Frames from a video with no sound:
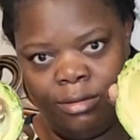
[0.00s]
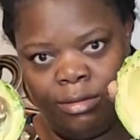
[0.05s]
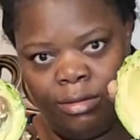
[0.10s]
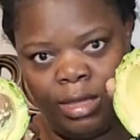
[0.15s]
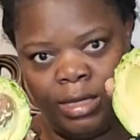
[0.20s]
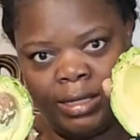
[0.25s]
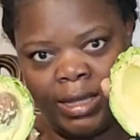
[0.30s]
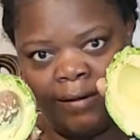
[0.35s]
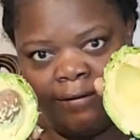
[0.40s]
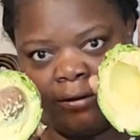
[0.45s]

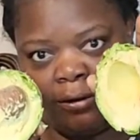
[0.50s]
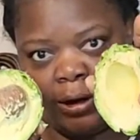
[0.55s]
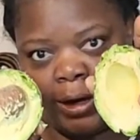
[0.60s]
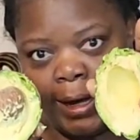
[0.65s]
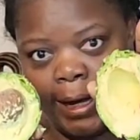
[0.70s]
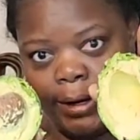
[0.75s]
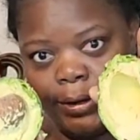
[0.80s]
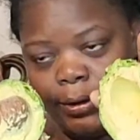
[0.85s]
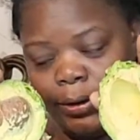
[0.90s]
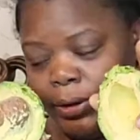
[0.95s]
That's
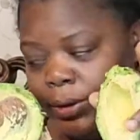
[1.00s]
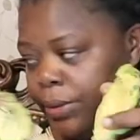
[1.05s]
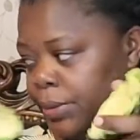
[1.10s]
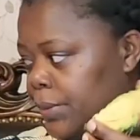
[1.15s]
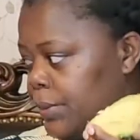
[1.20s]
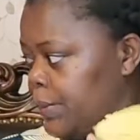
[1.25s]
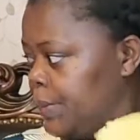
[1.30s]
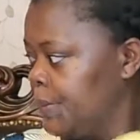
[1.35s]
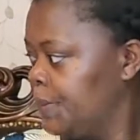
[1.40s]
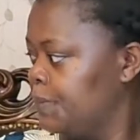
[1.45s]
avocado.
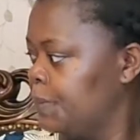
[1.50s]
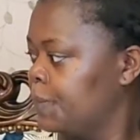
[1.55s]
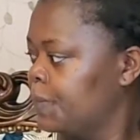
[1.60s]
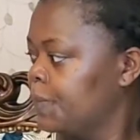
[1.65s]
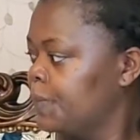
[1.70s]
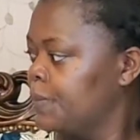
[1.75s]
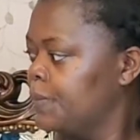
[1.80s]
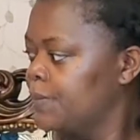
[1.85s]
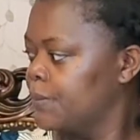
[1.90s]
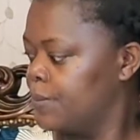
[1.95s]

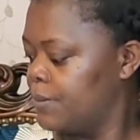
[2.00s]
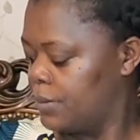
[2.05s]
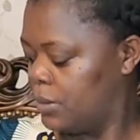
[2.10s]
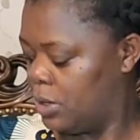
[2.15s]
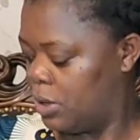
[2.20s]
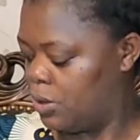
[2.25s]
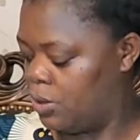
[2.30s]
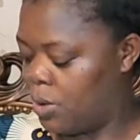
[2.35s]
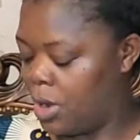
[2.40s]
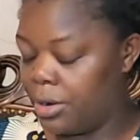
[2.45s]

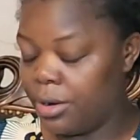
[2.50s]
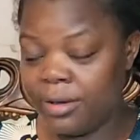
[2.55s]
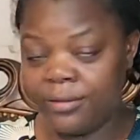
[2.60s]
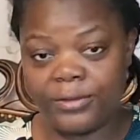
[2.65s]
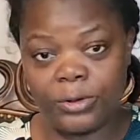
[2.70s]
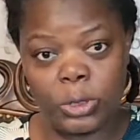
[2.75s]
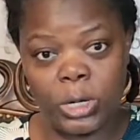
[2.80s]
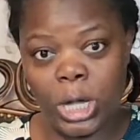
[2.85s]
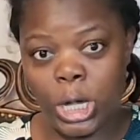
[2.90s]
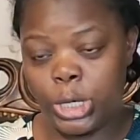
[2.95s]
One
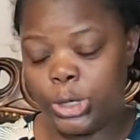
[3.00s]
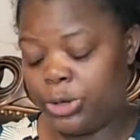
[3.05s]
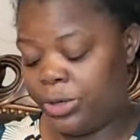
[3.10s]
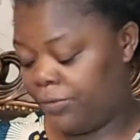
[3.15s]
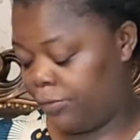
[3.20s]
avocado.